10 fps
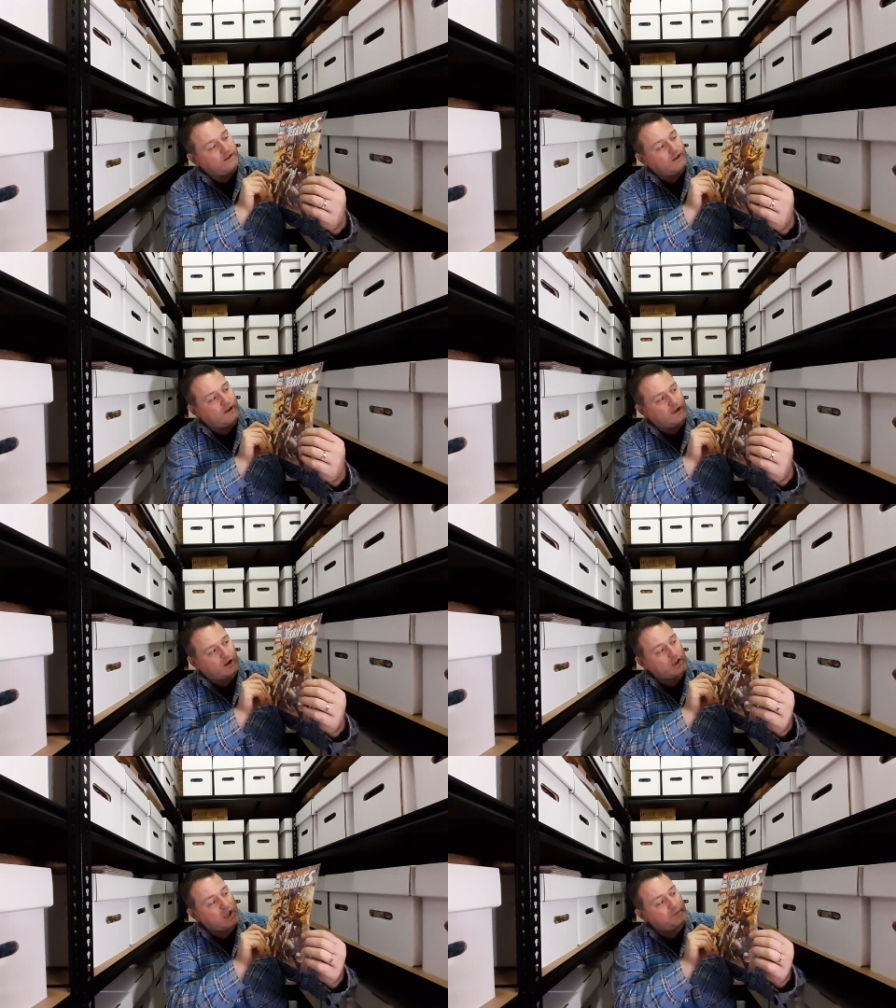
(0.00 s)
I
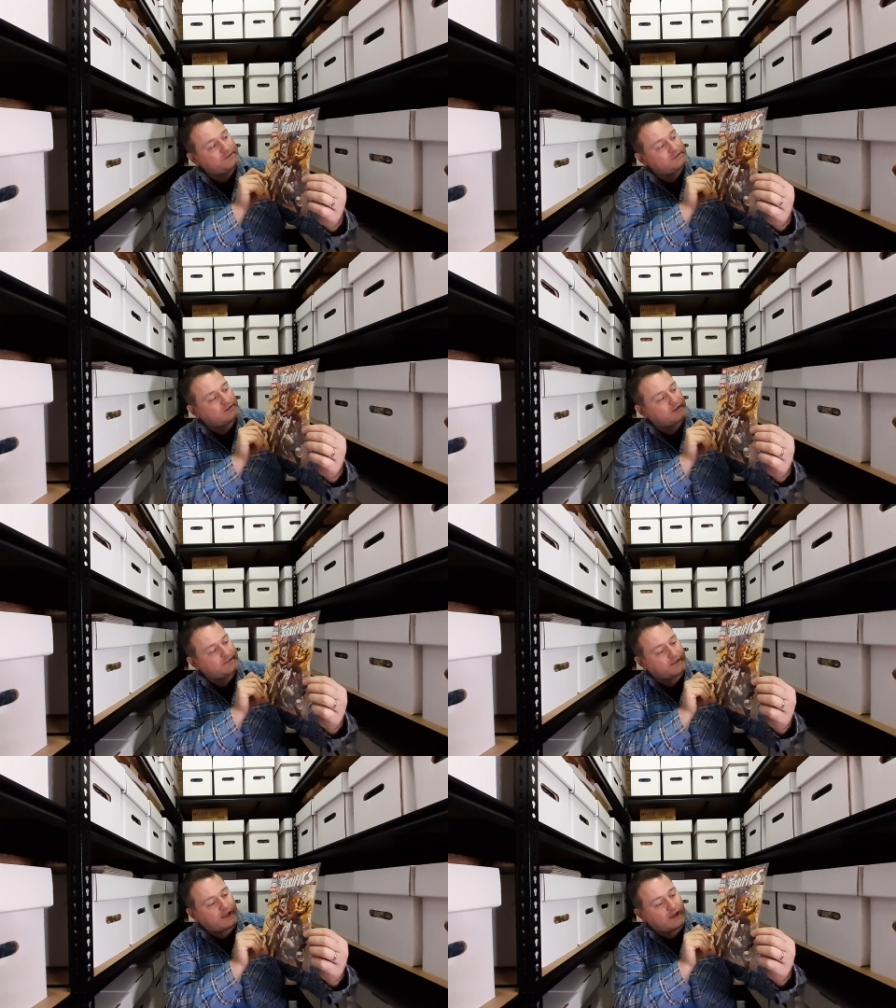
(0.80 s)
could go into
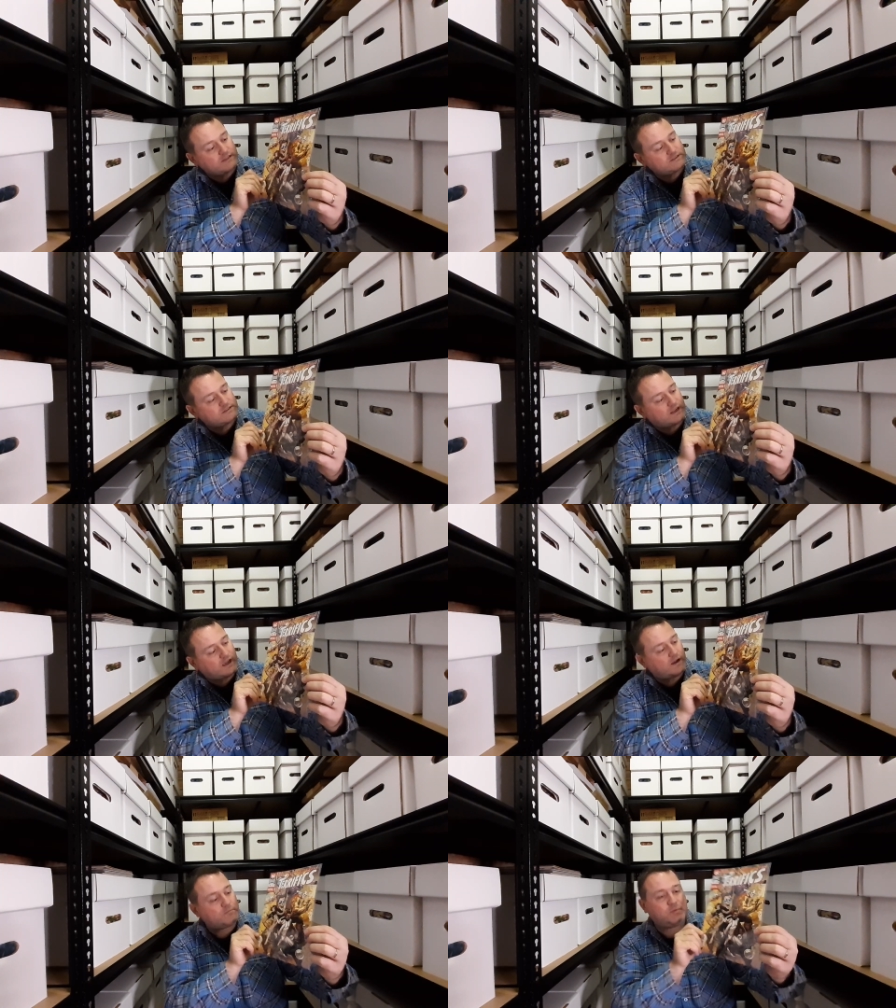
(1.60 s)
the cast,
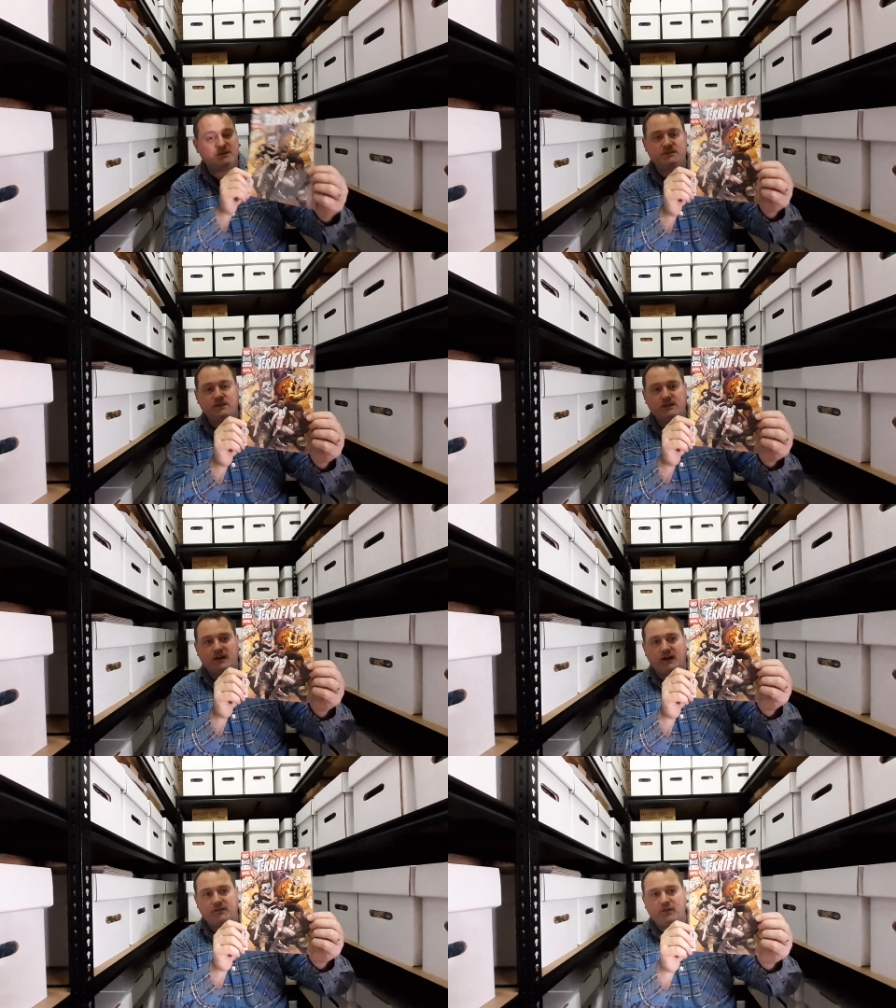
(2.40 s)
but
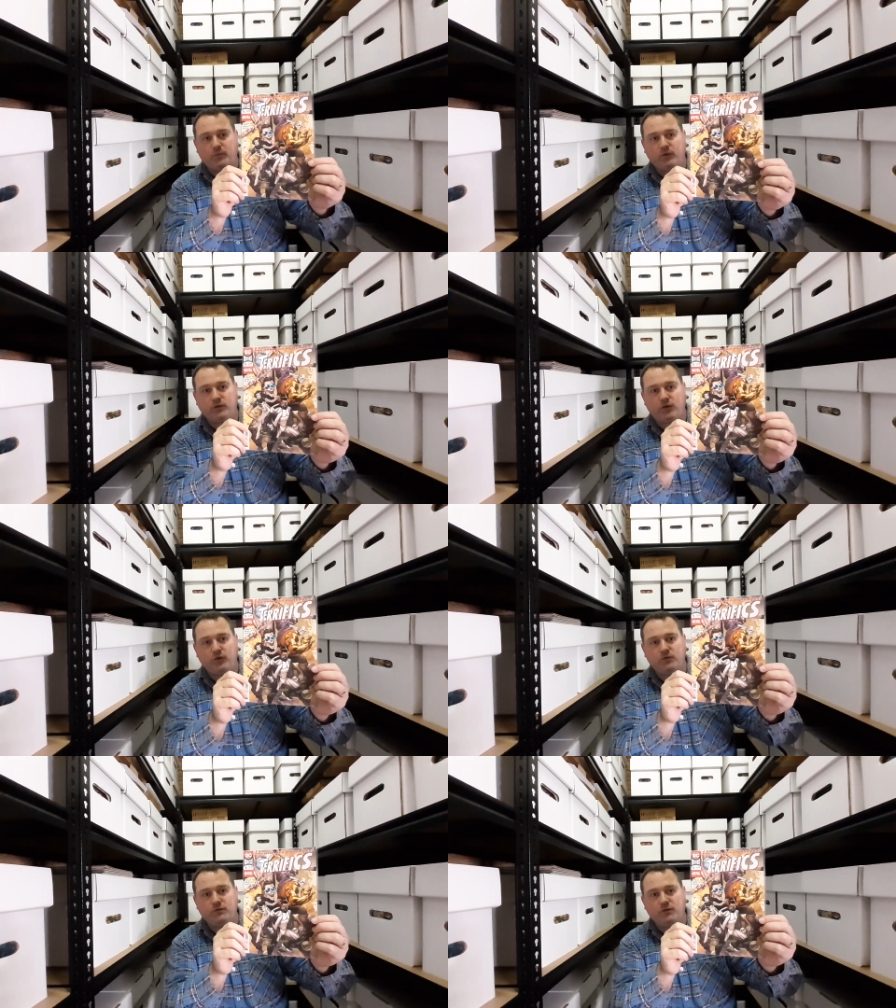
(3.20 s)
I think we all know
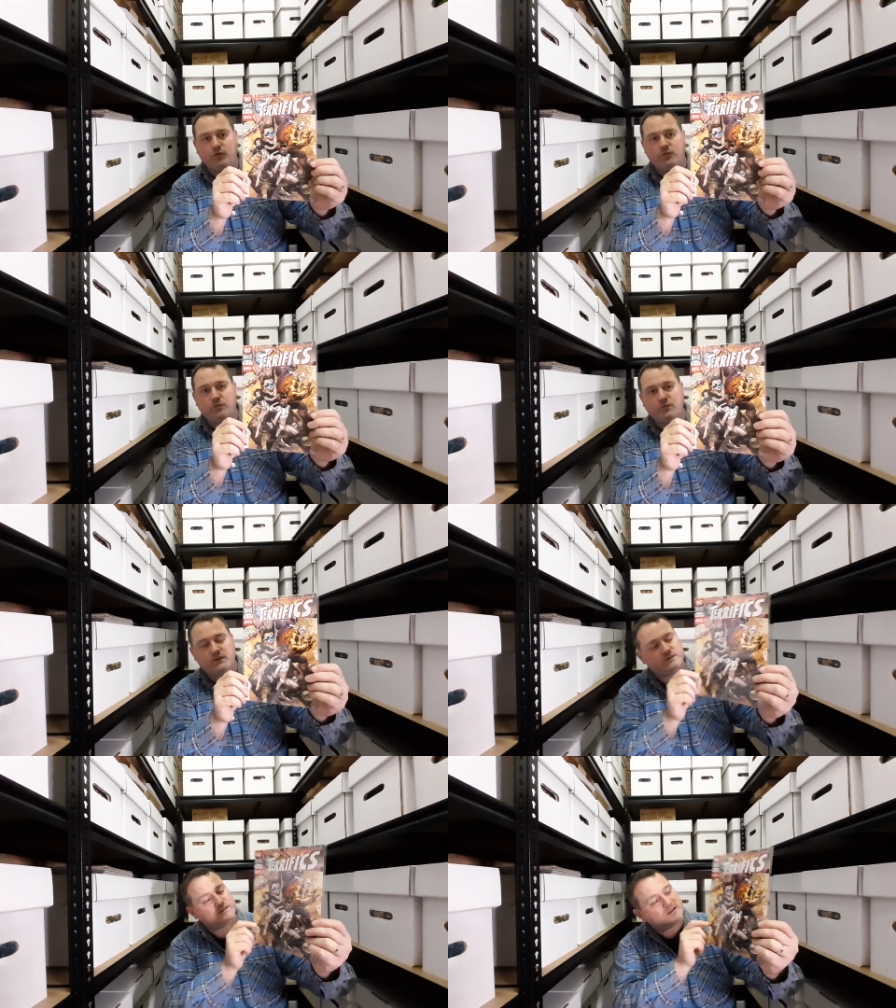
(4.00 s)
who
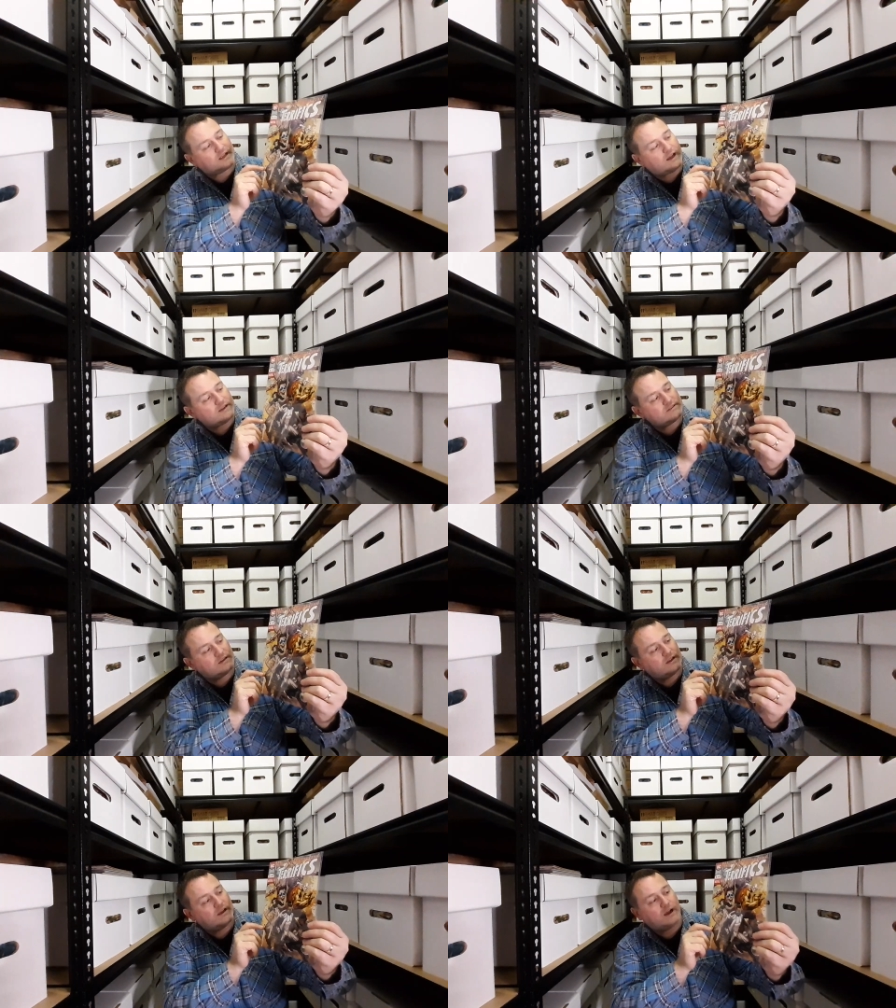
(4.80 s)
is in the cast.
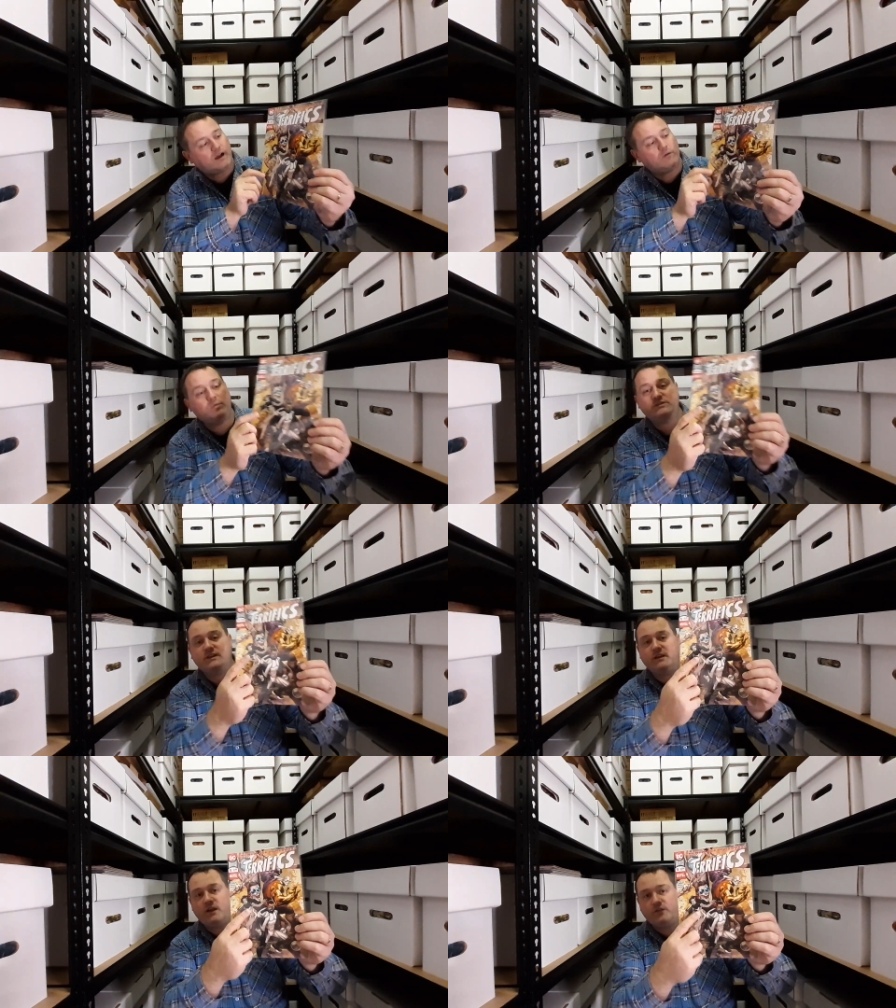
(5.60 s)
I will
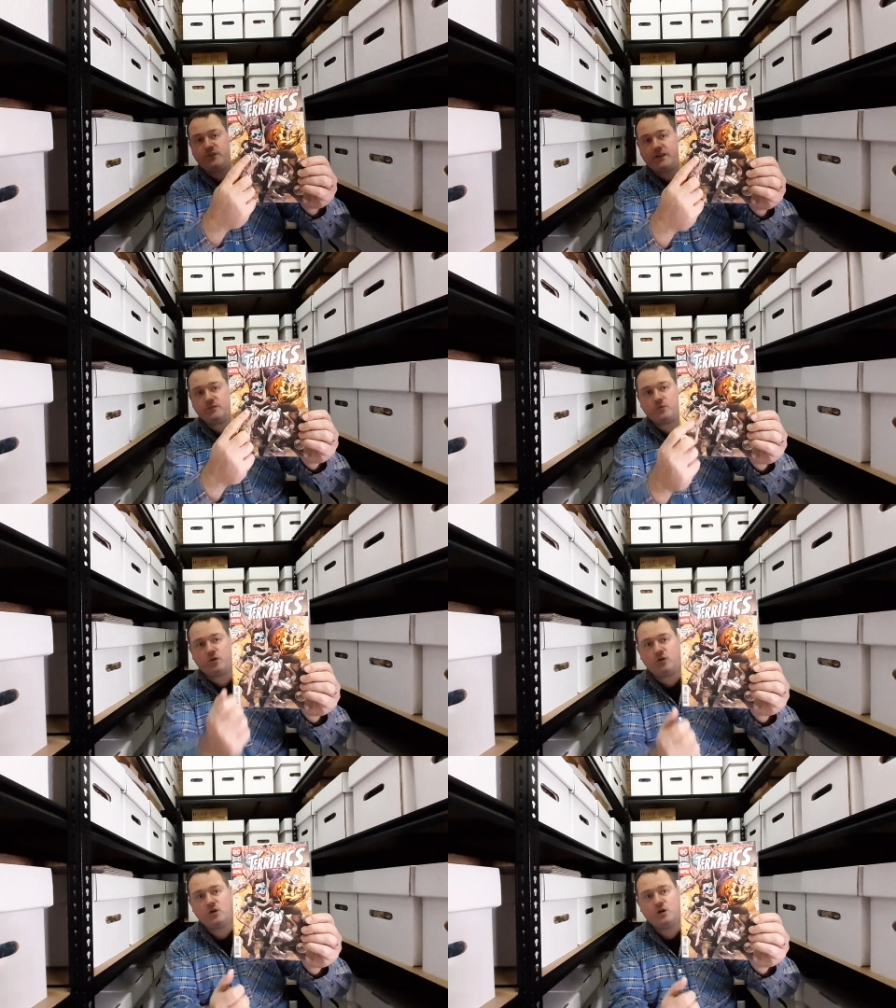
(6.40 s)
say Phantom
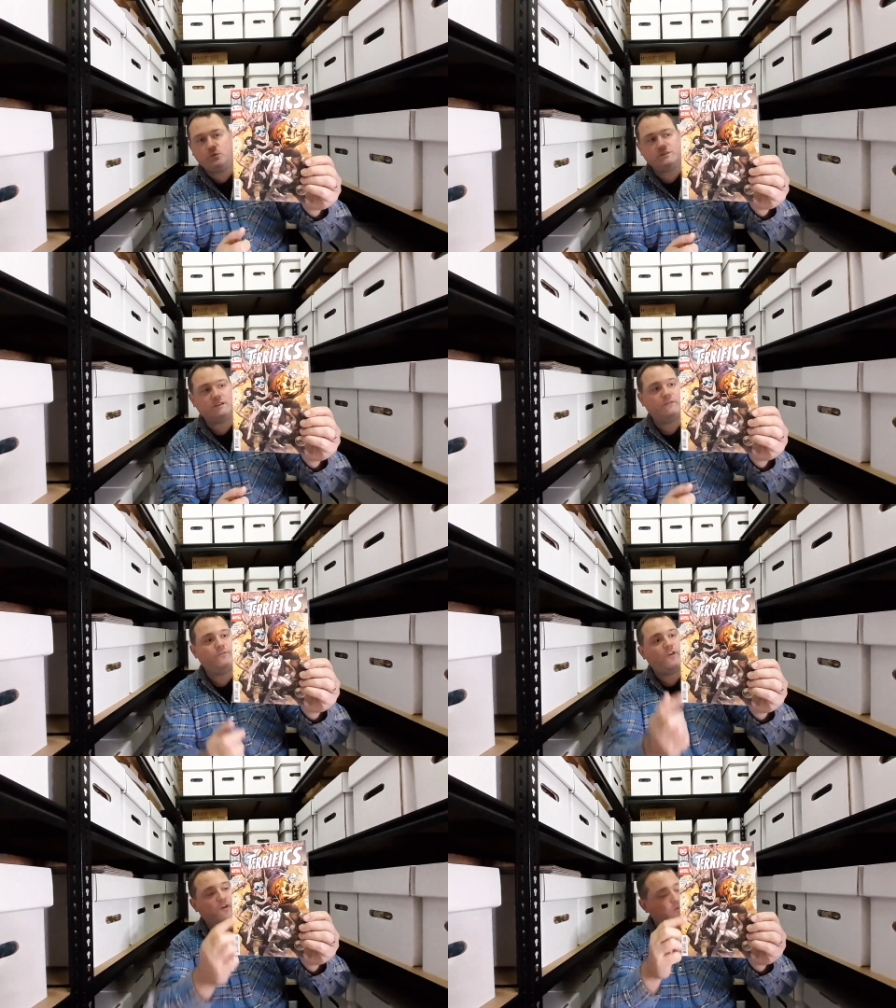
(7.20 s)
Girl was a
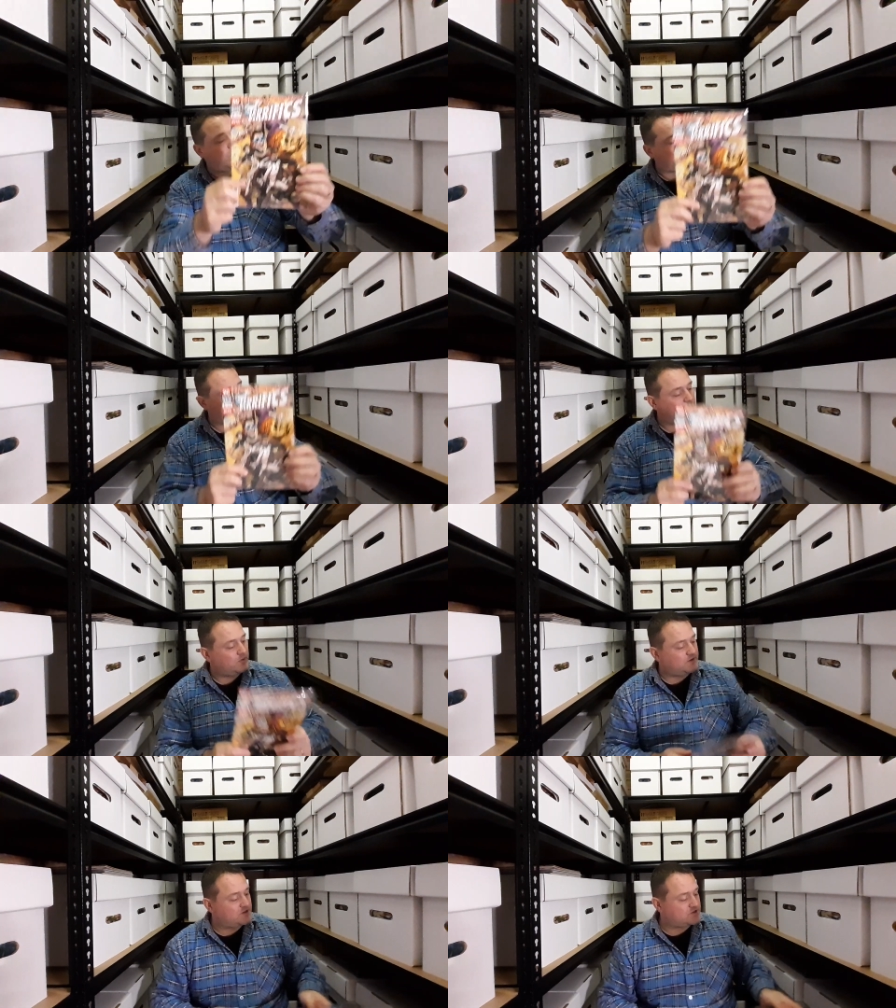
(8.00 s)
very welcome
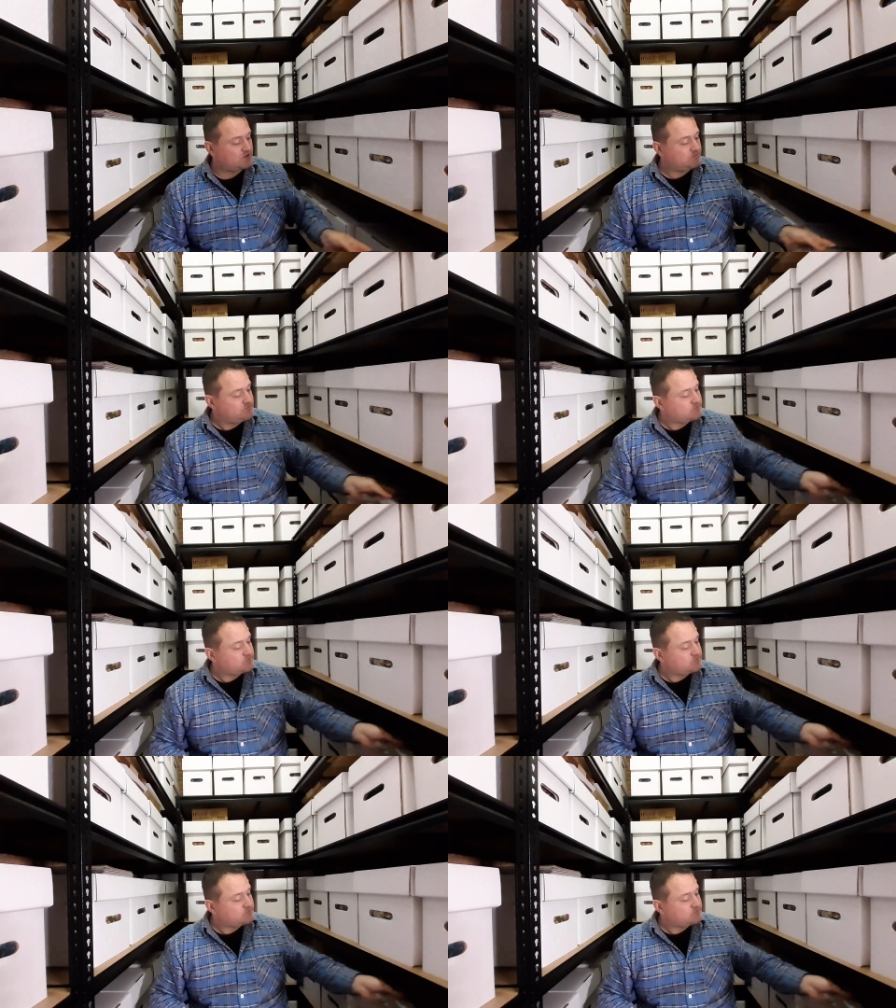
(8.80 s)
addition.